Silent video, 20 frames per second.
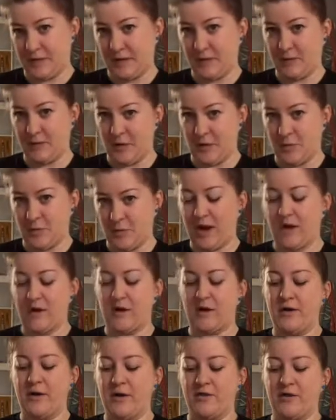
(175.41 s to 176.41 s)
in one way or
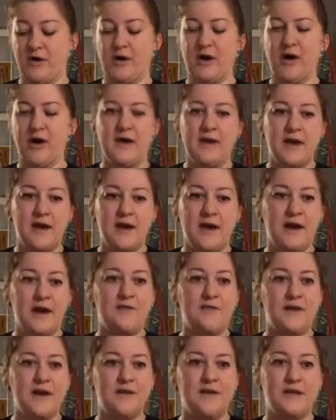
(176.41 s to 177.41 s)
another. And I
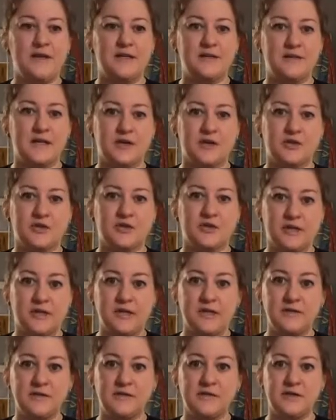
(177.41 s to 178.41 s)
find that it's actually
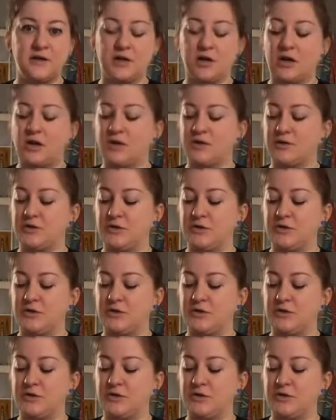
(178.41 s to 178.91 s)
easier